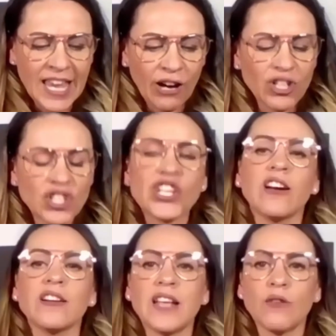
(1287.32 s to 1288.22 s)
Karen
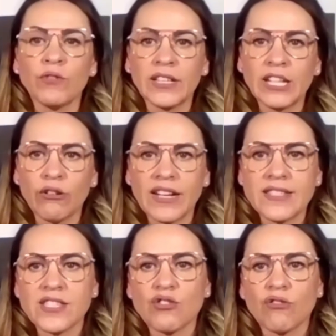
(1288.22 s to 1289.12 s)
shared a really
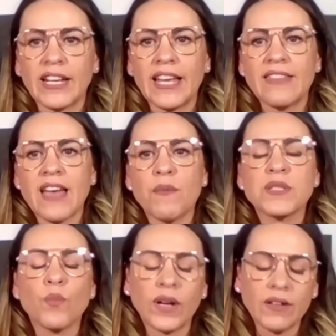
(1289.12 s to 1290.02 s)
great story, and that
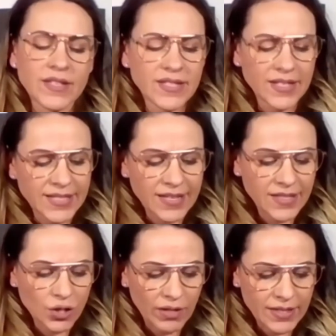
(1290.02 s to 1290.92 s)
was one of the
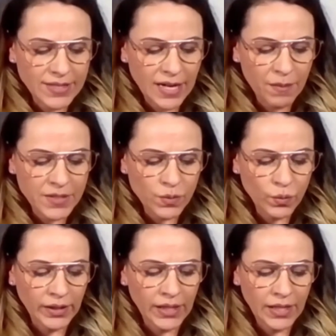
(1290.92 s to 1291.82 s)
success stories that I was
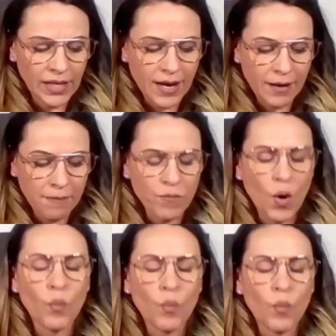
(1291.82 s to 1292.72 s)
really um,
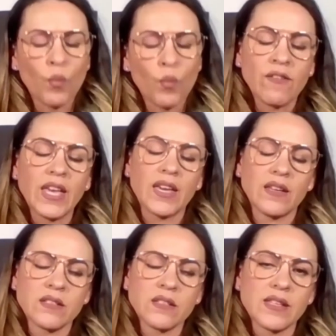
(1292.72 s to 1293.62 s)
weaving
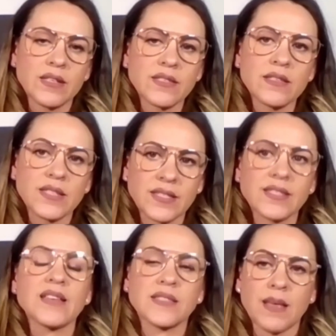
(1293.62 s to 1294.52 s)
into this
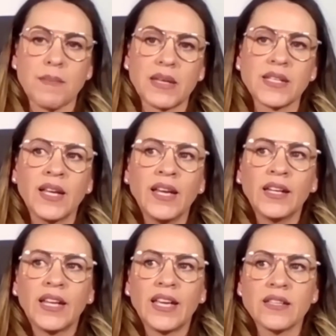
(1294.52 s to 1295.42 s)
Success Summit.
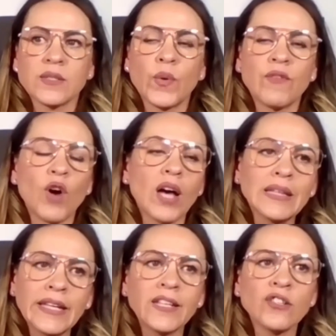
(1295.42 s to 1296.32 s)
Is we've
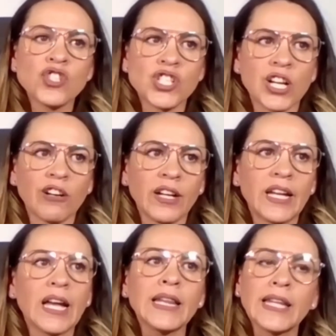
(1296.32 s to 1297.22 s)
got leaders
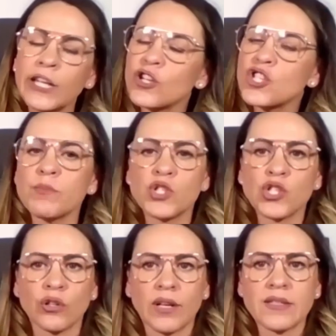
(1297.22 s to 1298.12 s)
sharing leadership
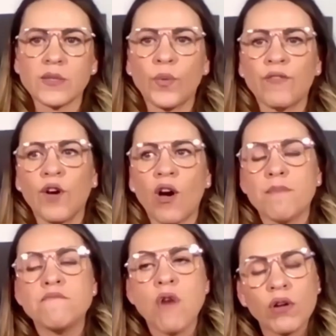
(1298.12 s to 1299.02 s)
journeys, we've got
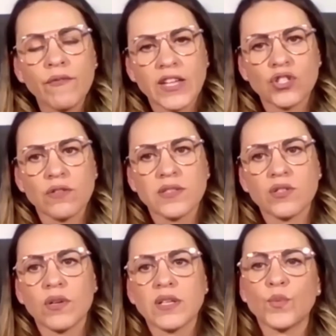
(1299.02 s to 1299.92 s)
motivational
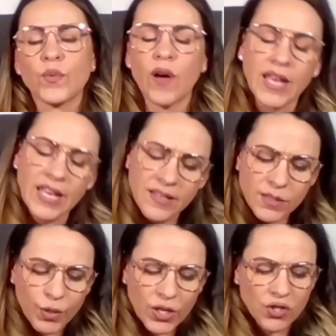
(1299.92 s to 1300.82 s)
stories, we've got
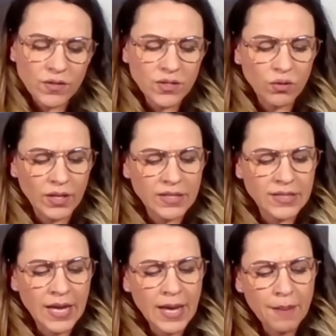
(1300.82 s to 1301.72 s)
inspirational stories,
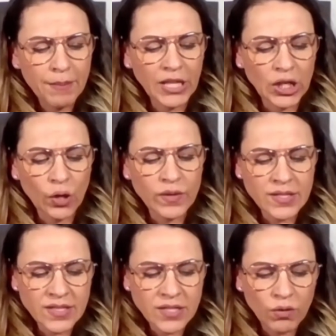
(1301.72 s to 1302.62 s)
but you know, the
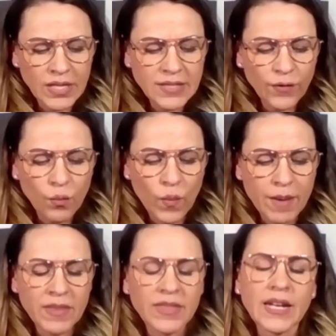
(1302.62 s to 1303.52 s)
stories from
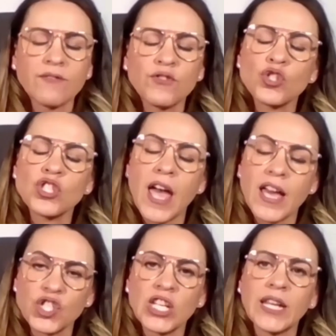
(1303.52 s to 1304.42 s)
women that have
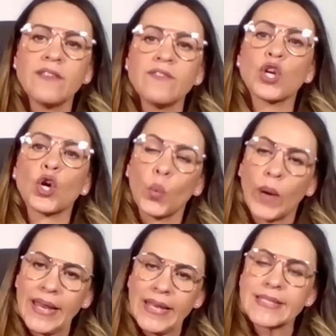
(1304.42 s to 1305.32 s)
achieved
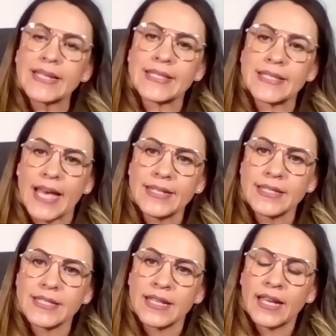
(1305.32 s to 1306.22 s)
great success,
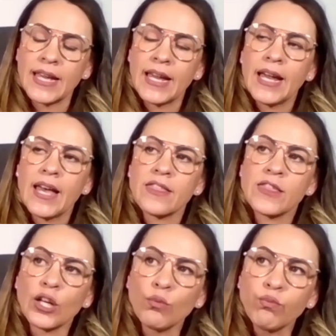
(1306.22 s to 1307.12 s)

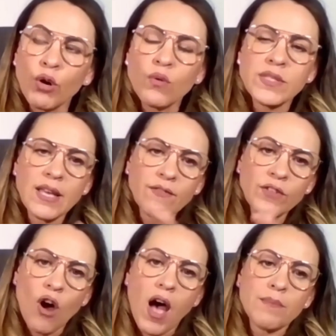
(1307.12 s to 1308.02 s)
their roads have
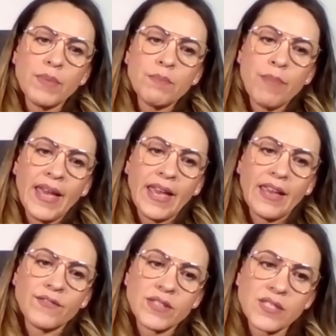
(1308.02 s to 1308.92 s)
not been
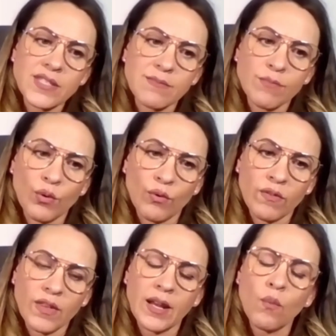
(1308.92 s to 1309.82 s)
paved smooth.
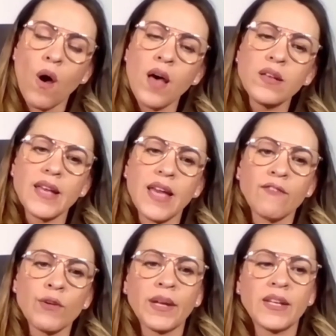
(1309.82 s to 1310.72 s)
And I want
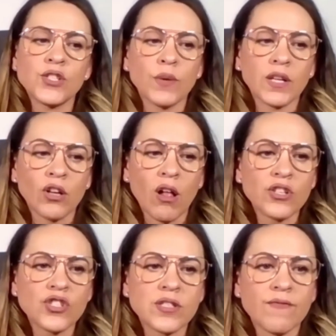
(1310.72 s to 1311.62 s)
everybody to
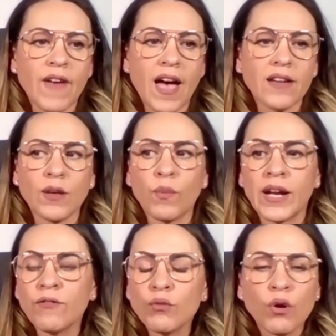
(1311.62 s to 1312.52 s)
acknowledge the fact that
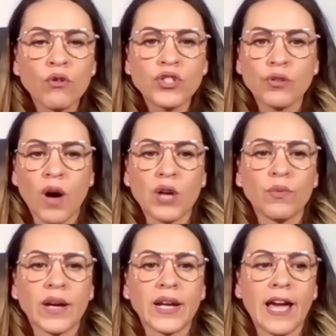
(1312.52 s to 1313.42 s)
whatever road you're on
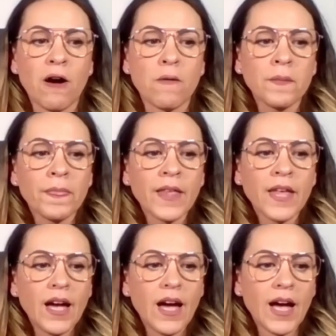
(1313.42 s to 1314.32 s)
right now,
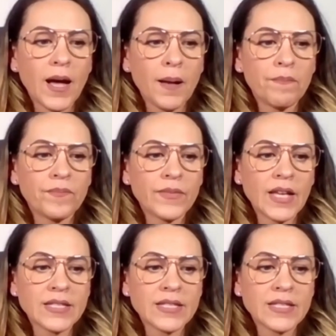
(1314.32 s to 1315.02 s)
um,